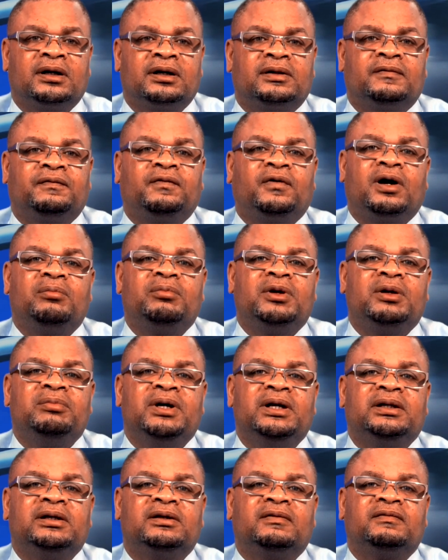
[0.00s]
The formal
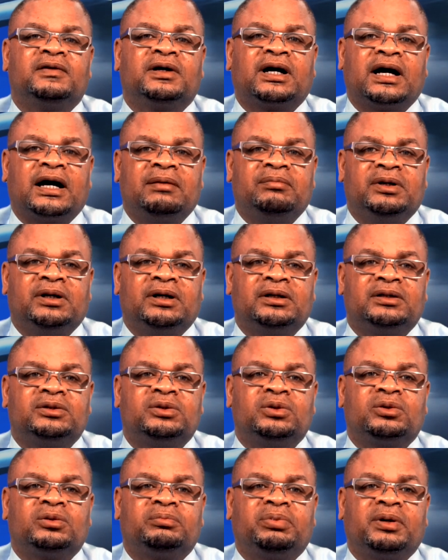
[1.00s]
meeting of the cabinet
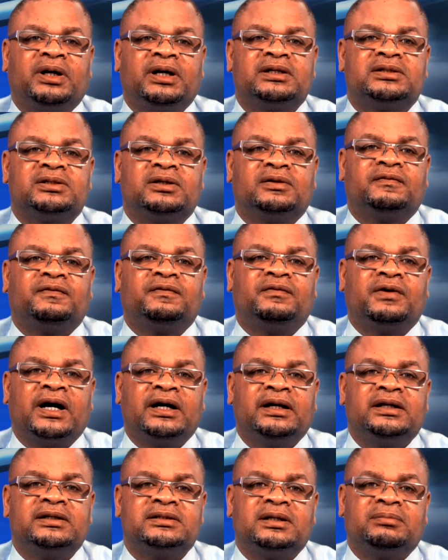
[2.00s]
took place on
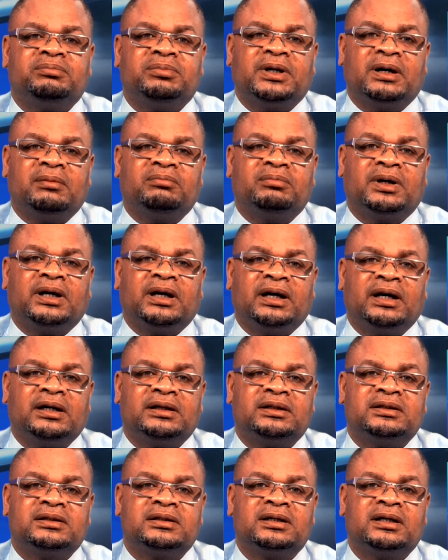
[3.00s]
Friday, September
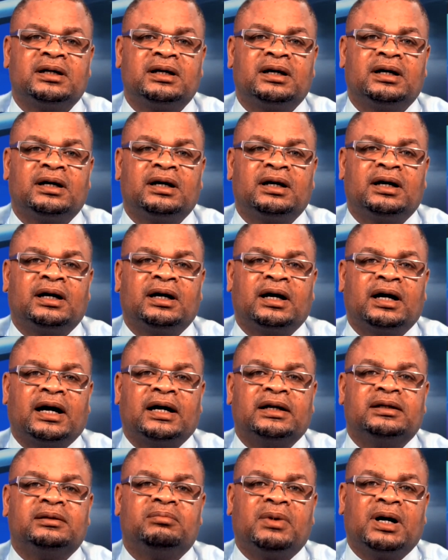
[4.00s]
8
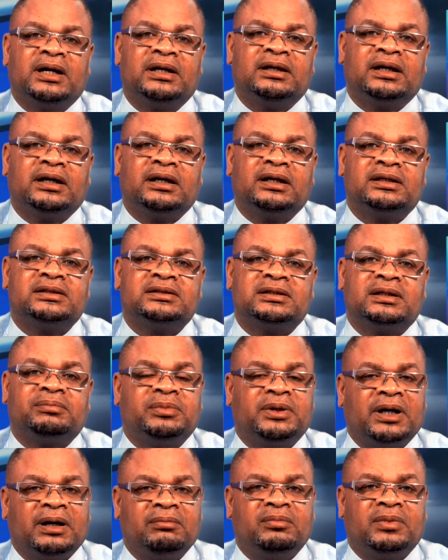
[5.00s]
and Monday,
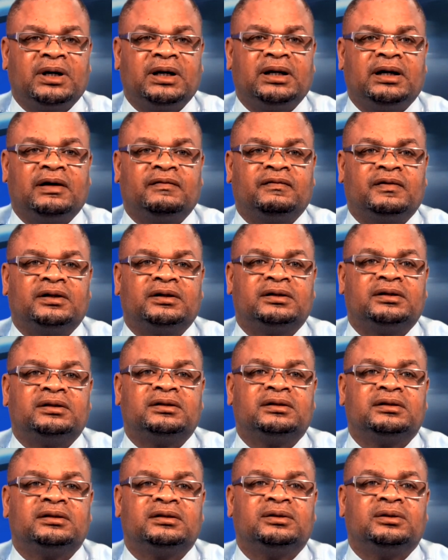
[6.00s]
September 11,
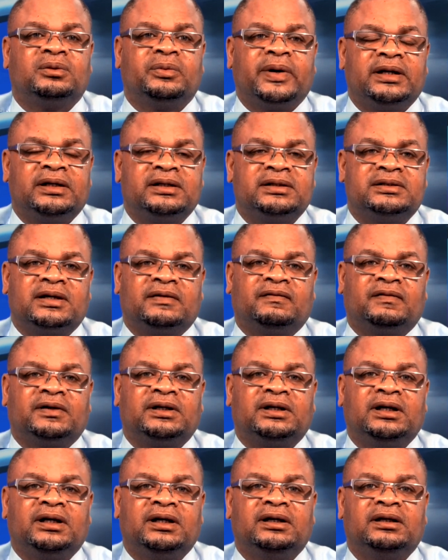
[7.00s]

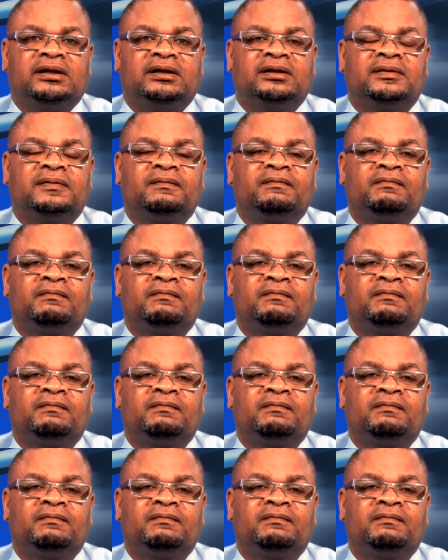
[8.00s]
2017.